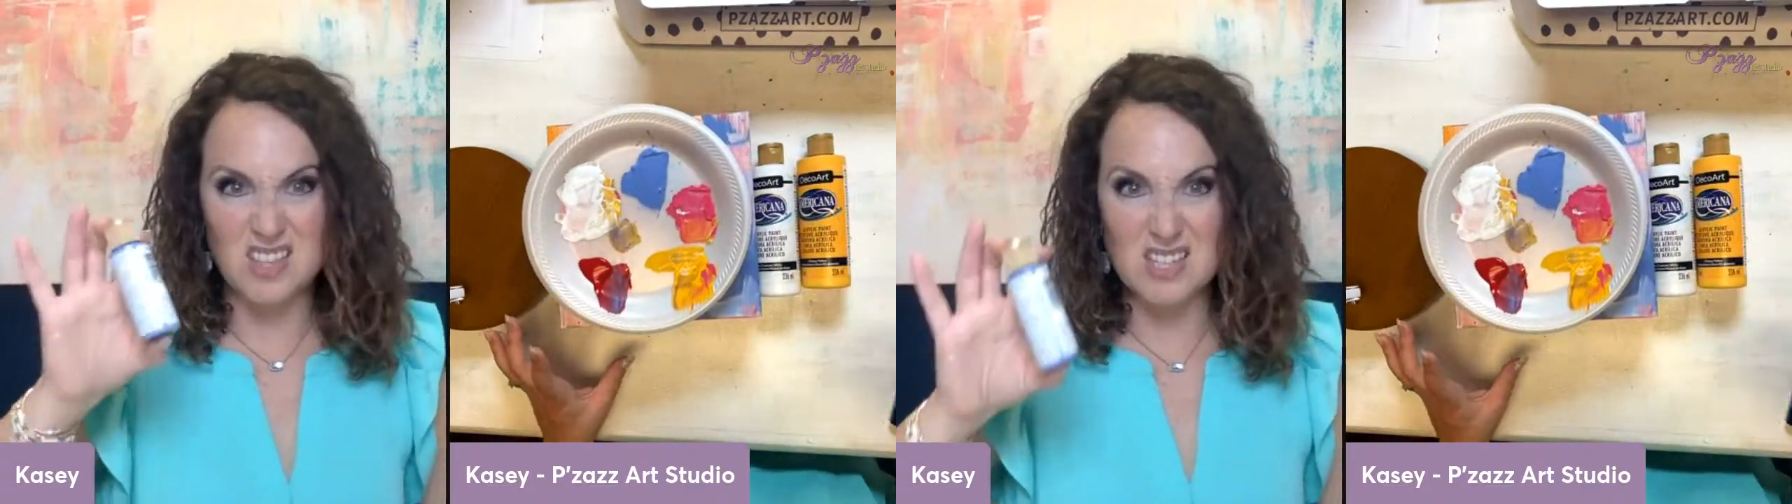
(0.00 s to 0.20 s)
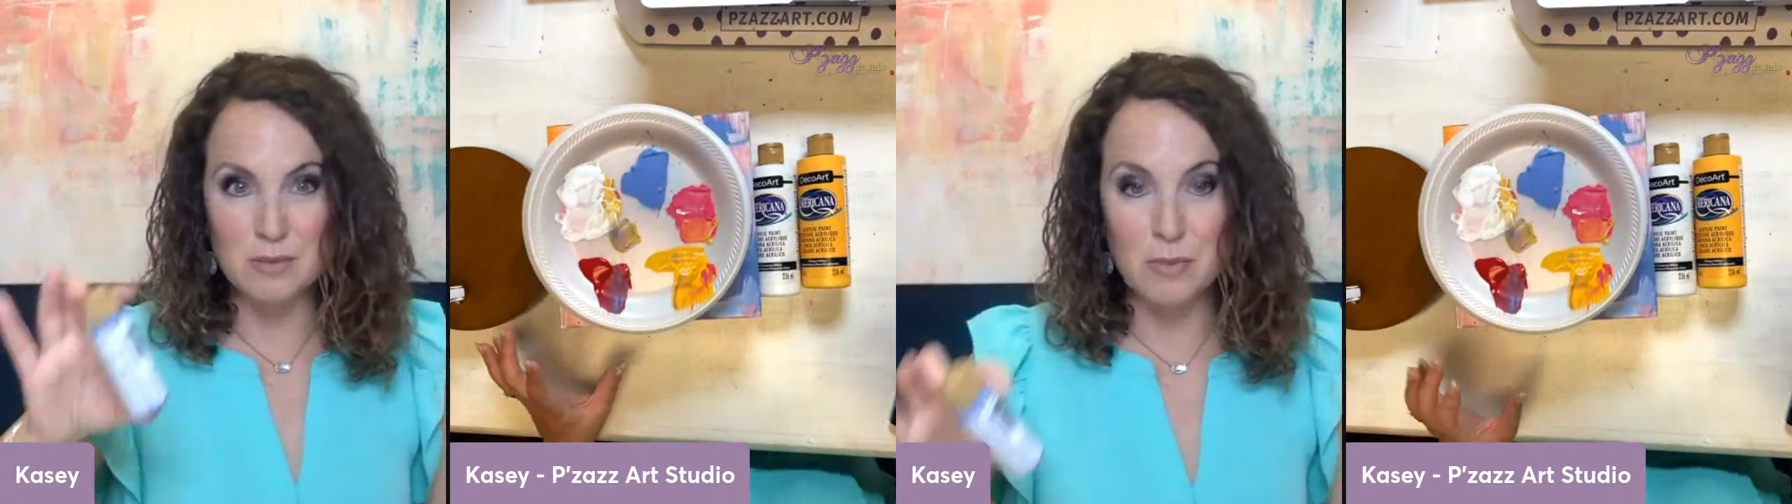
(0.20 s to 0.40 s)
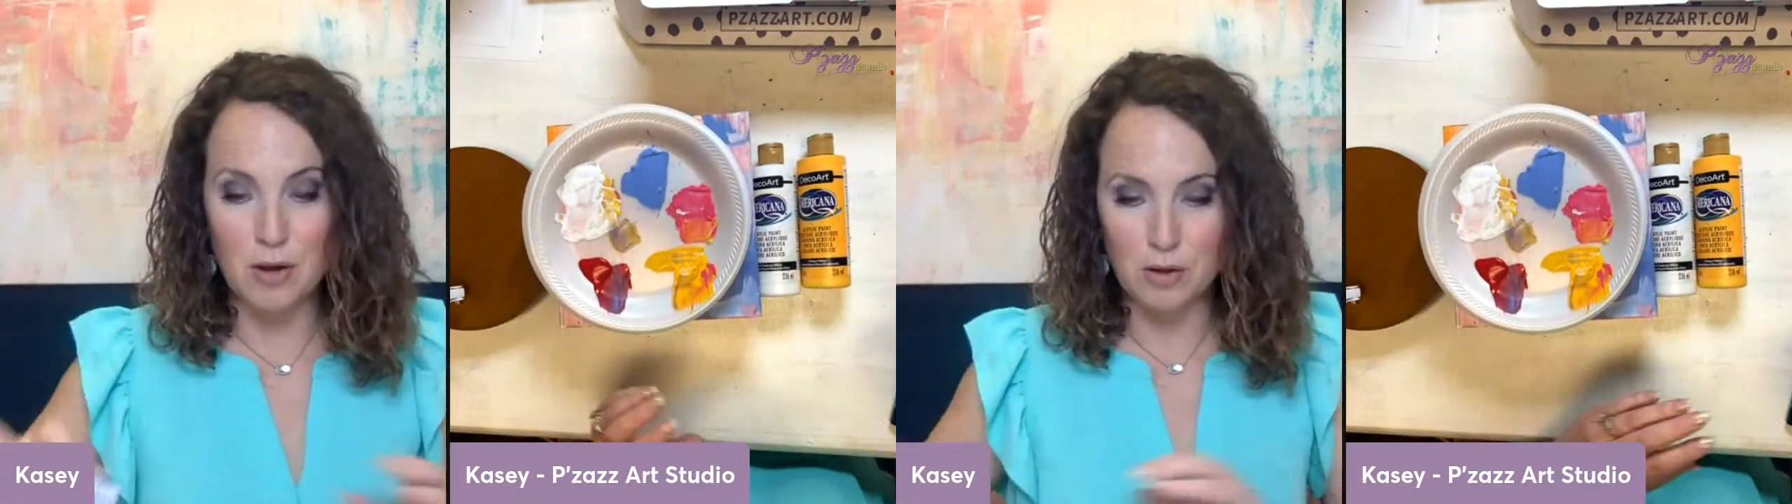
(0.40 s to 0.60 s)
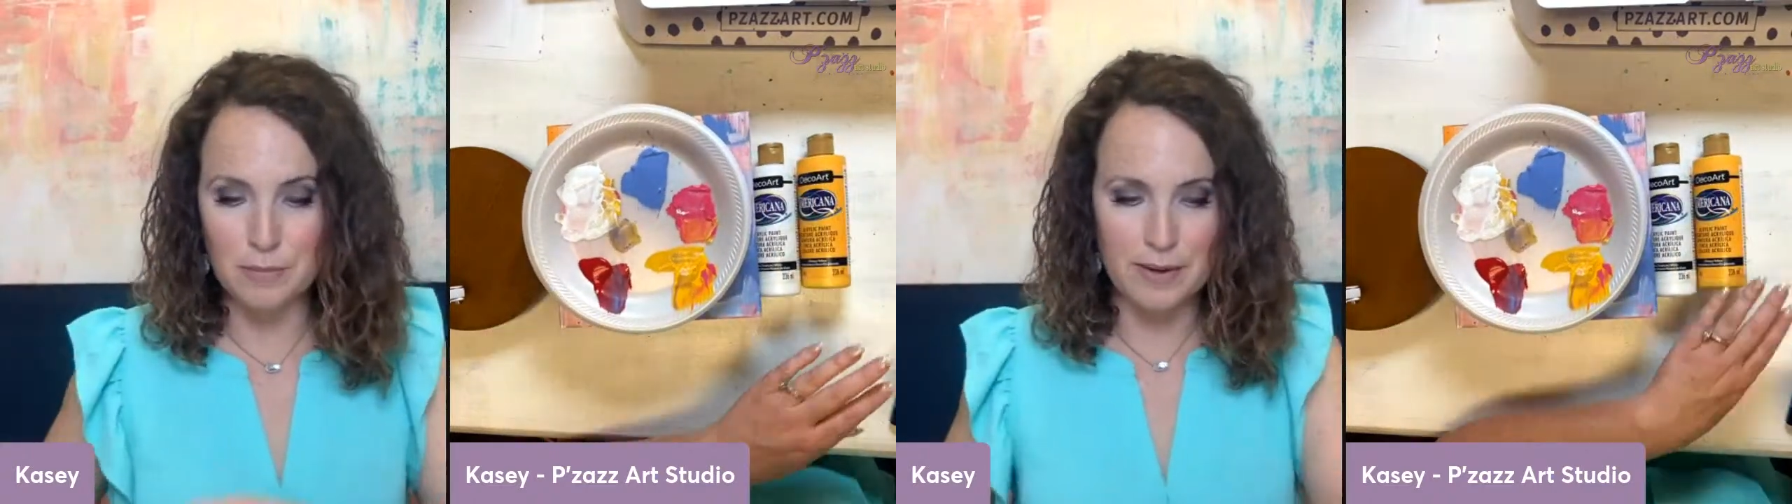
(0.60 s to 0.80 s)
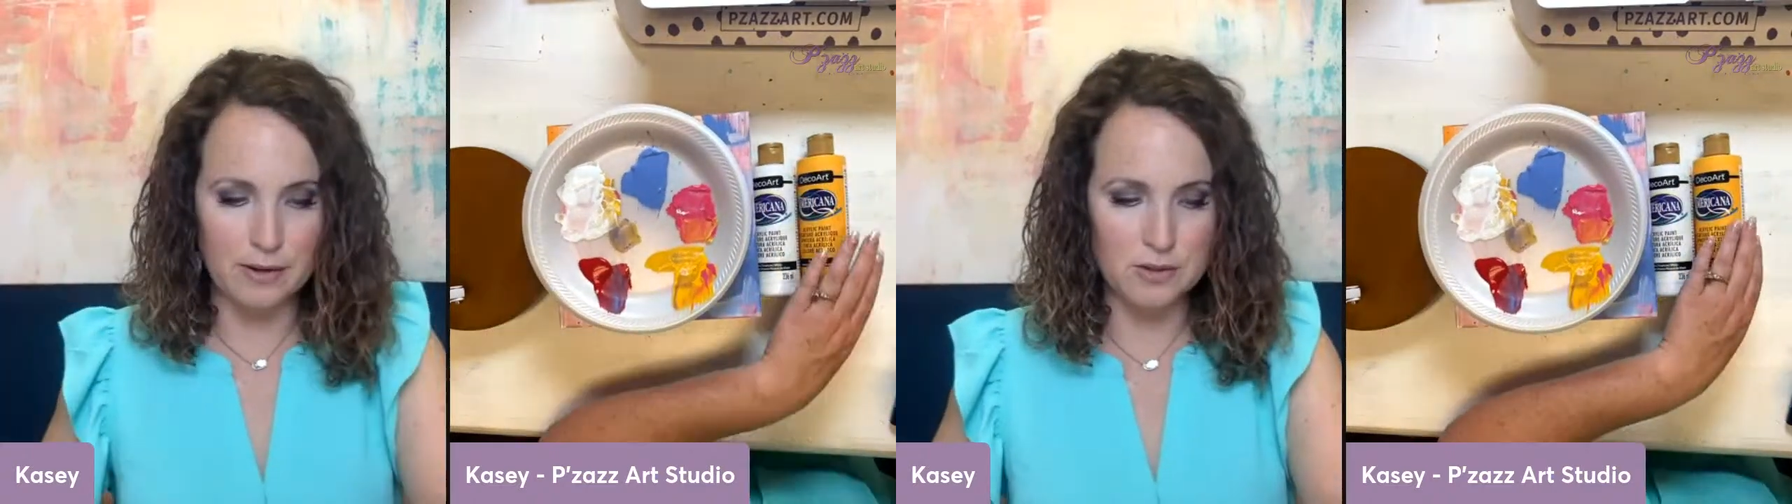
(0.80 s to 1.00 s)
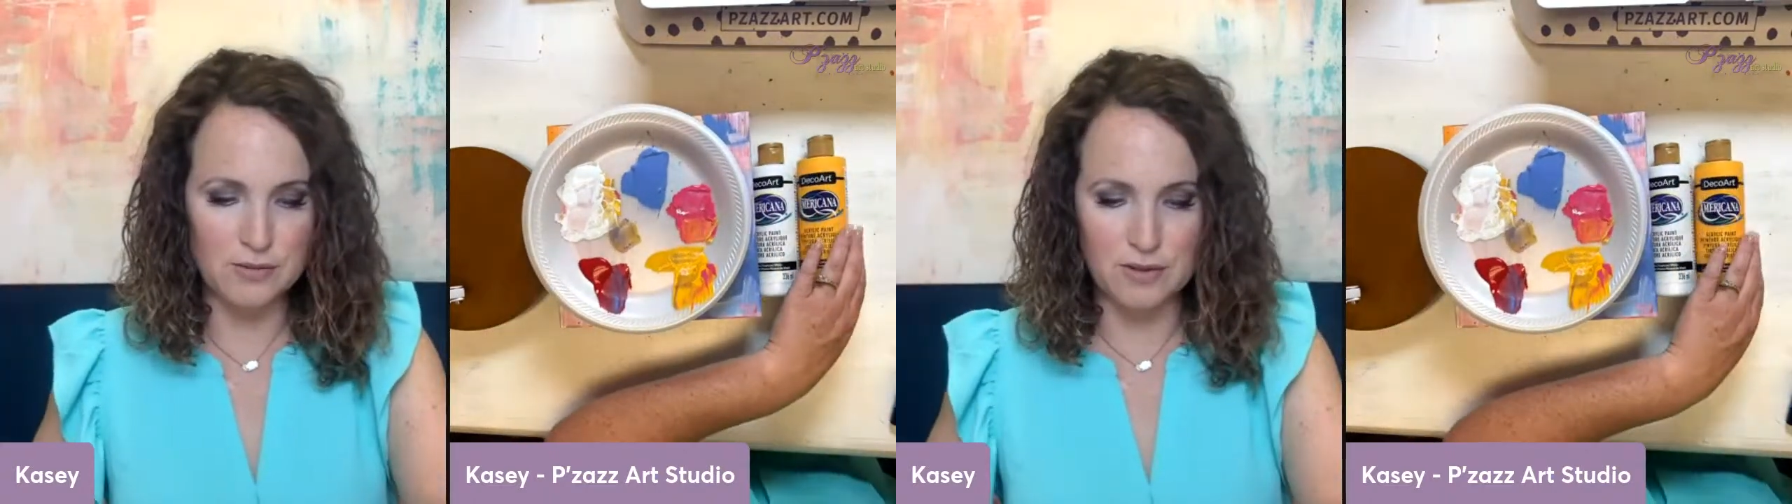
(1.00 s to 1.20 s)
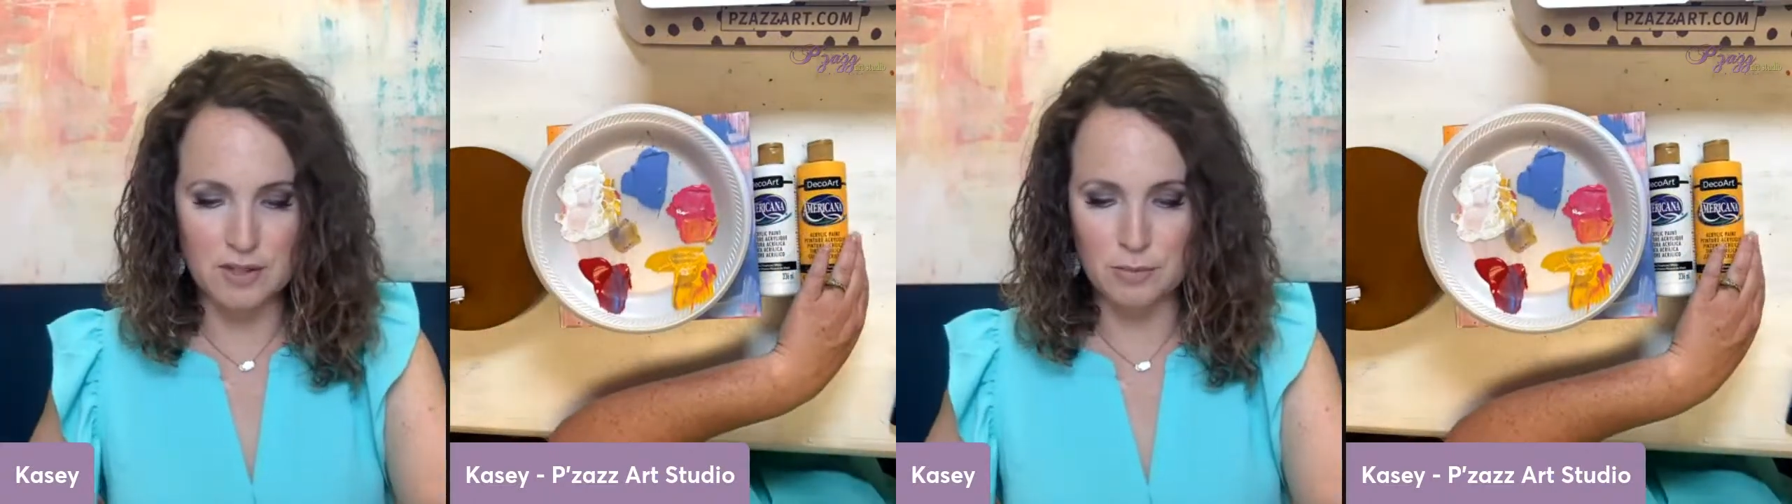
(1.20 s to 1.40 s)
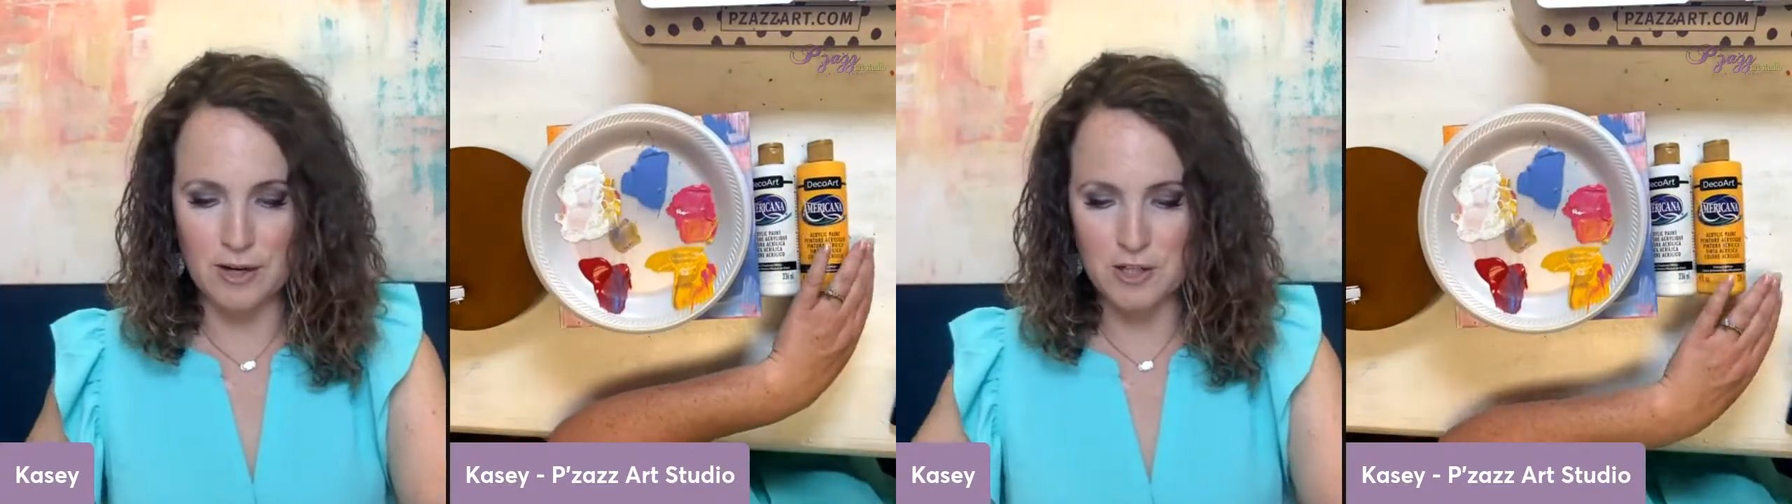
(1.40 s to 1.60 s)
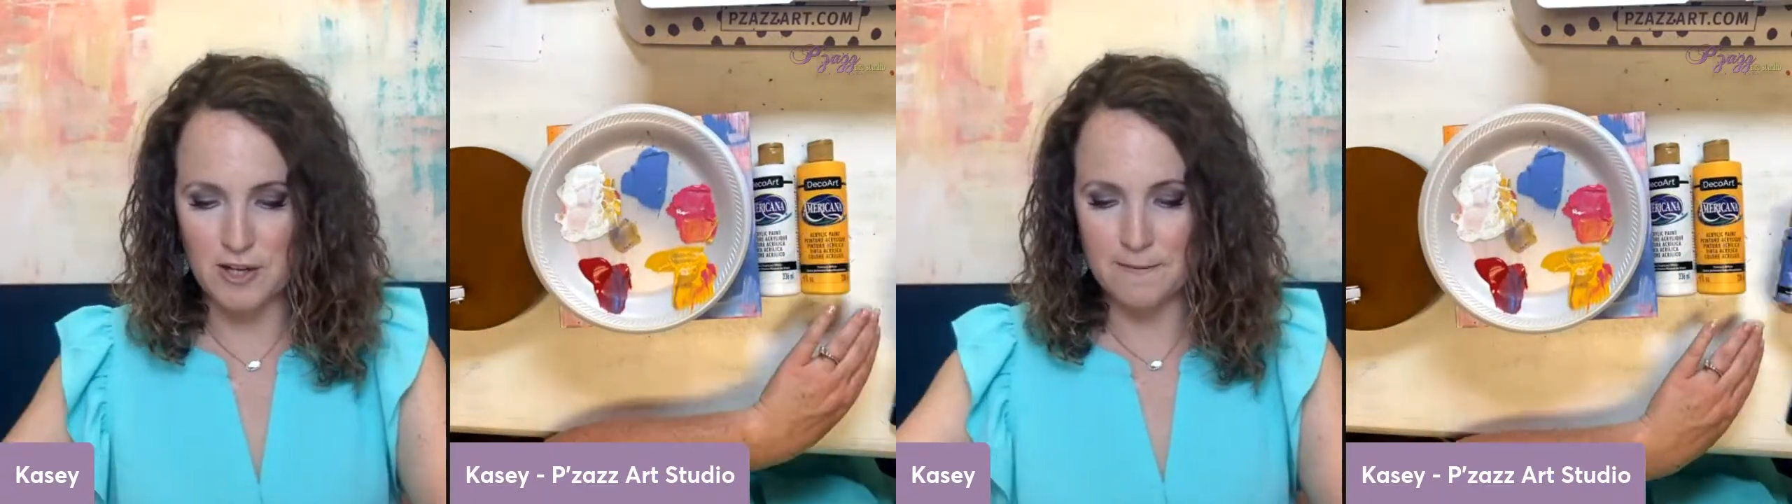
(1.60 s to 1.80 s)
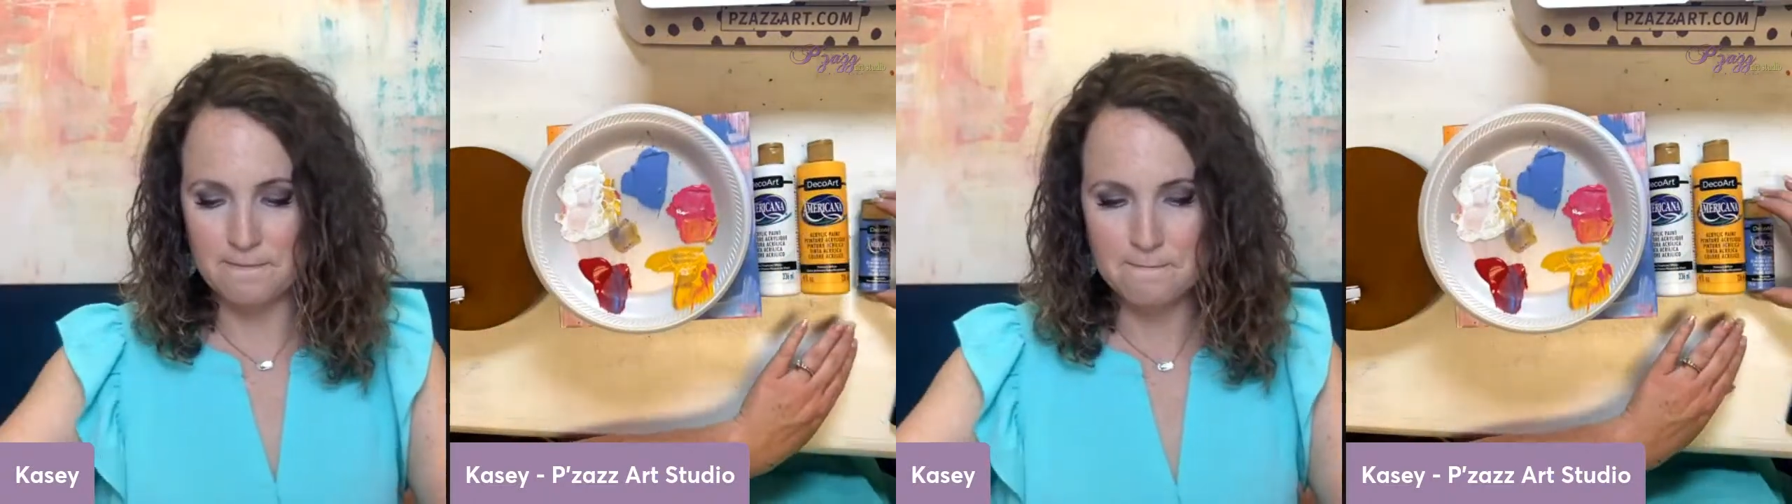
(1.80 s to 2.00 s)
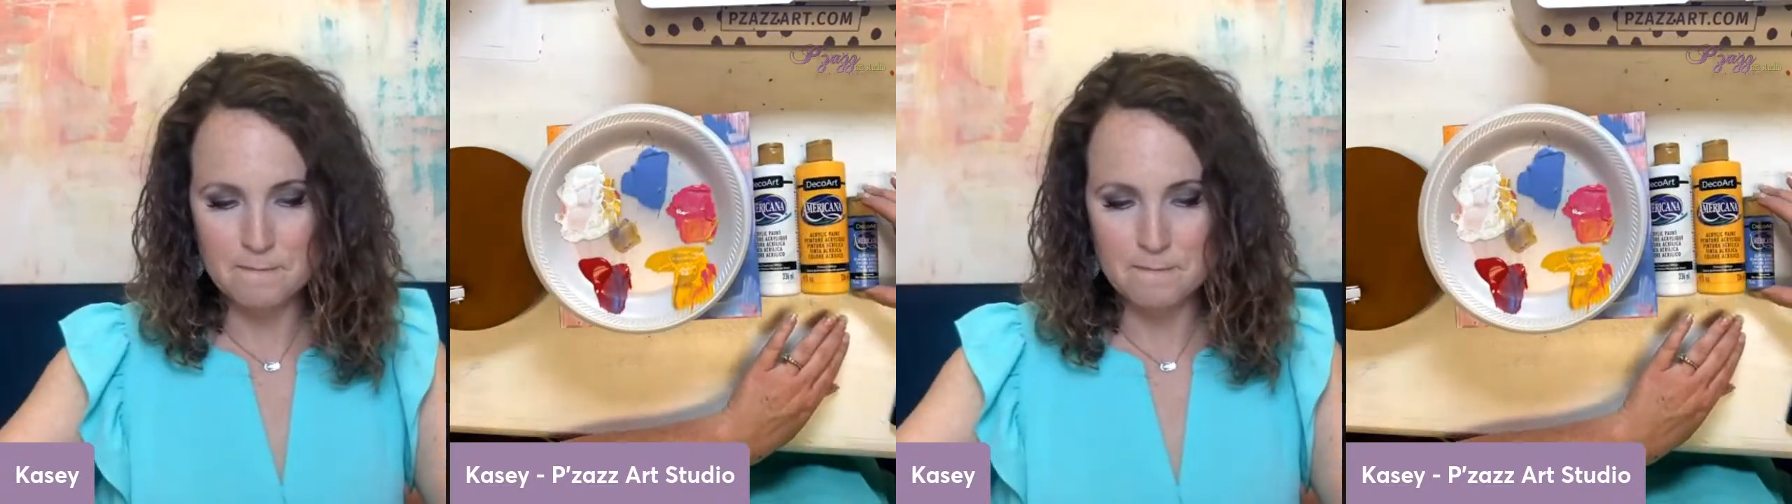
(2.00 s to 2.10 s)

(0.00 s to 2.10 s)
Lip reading: smaller bottles for this project.